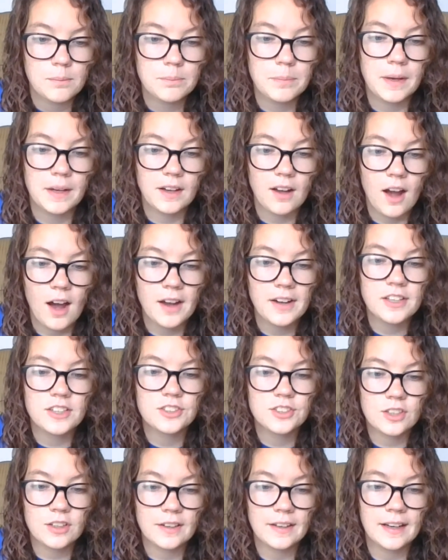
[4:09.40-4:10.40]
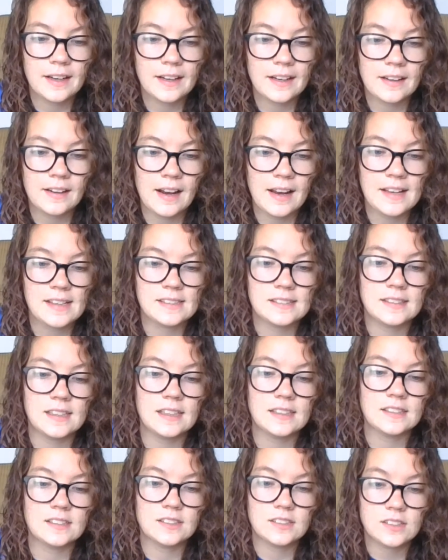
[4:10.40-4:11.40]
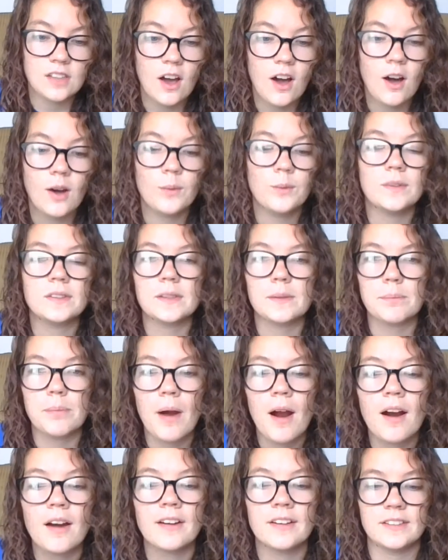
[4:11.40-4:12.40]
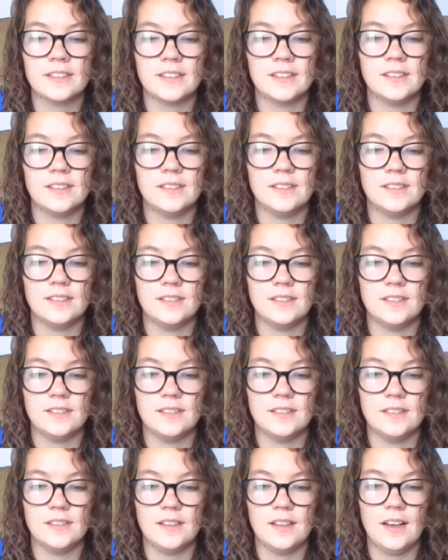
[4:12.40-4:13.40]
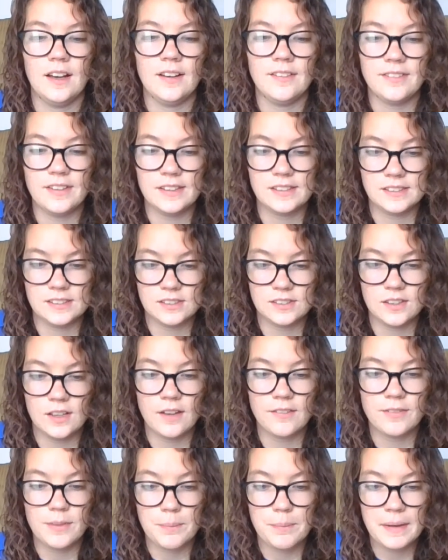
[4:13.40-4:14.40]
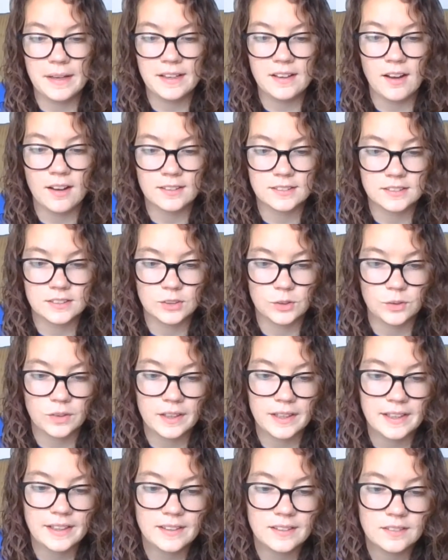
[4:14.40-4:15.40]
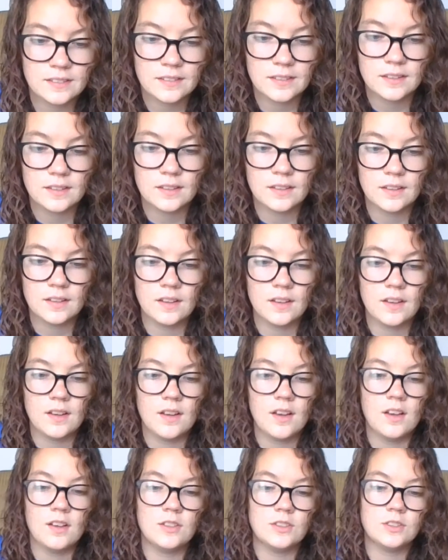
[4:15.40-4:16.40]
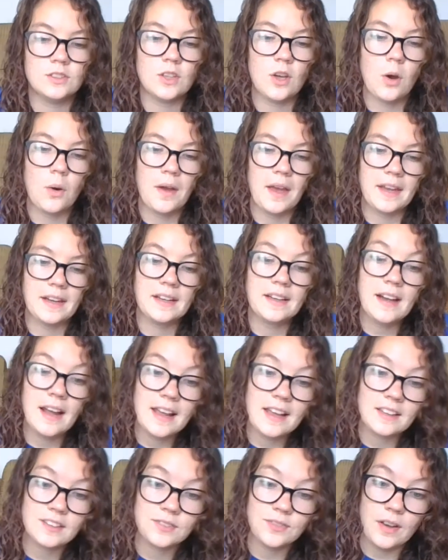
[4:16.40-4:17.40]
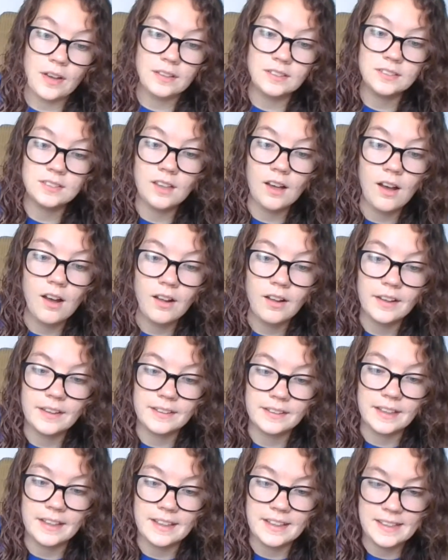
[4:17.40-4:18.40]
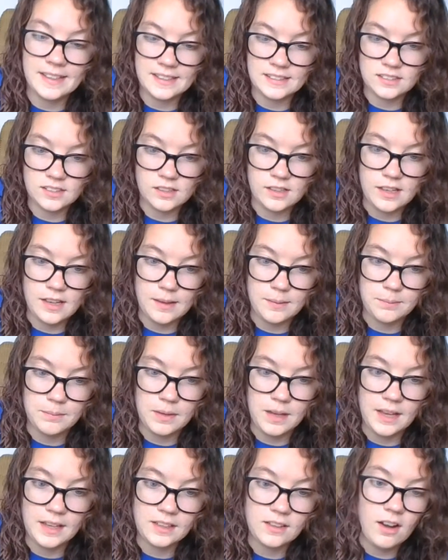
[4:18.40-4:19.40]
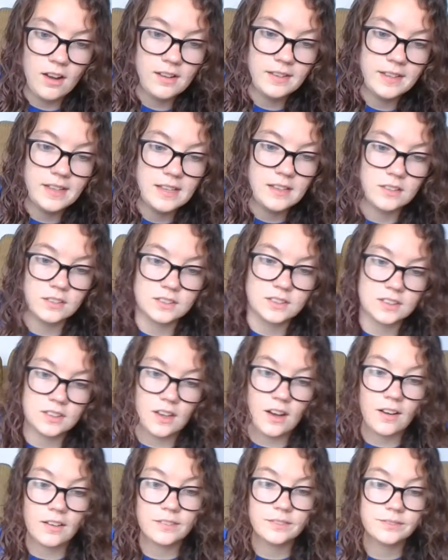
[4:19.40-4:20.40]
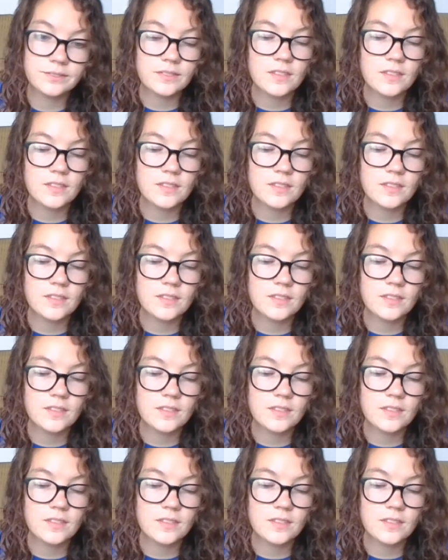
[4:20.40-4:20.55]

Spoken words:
But God assured Ananias that Saul was a part of the big God story. So Ananias found Saul and laid hands on him, and God healed Saul.